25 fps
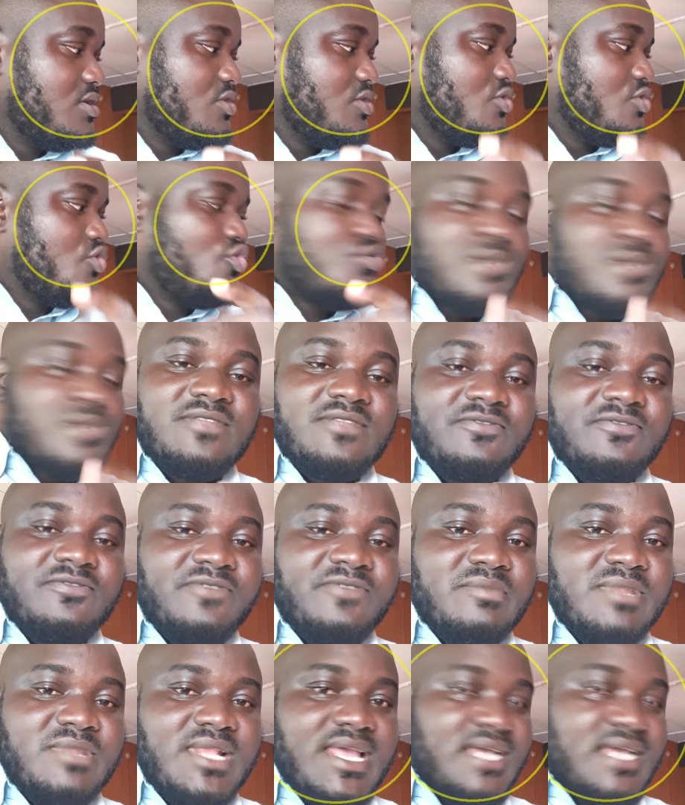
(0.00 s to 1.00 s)
human
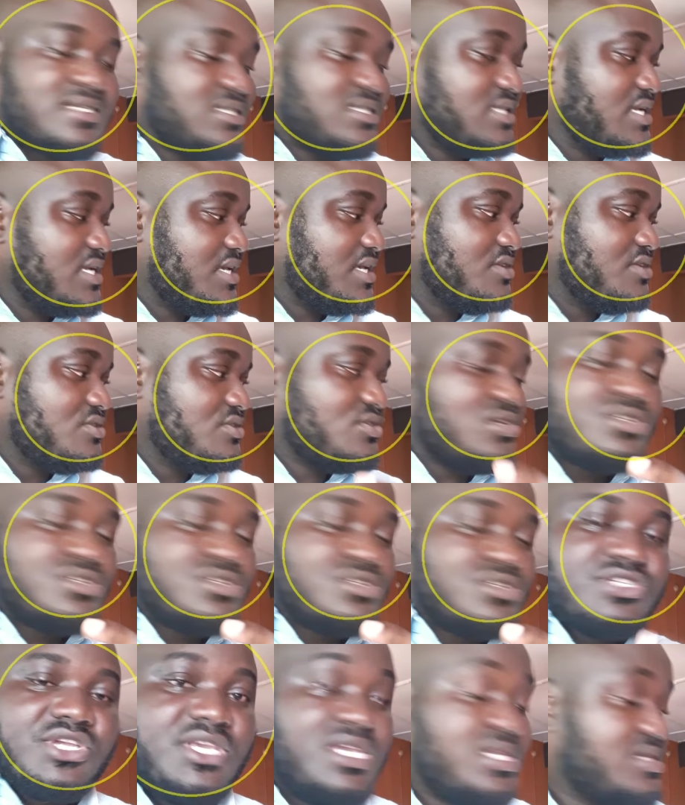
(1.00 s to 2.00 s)
family has taken
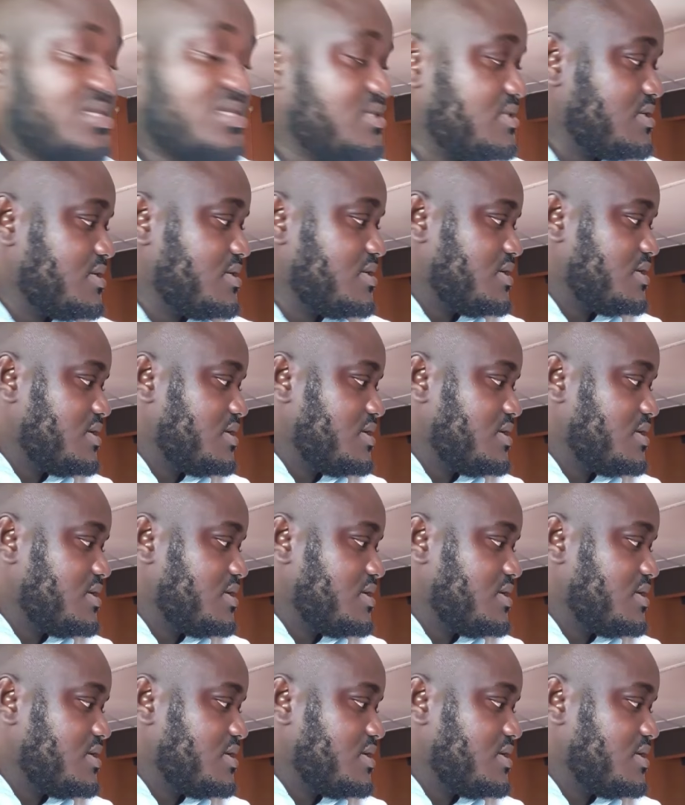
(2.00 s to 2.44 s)
such a hit.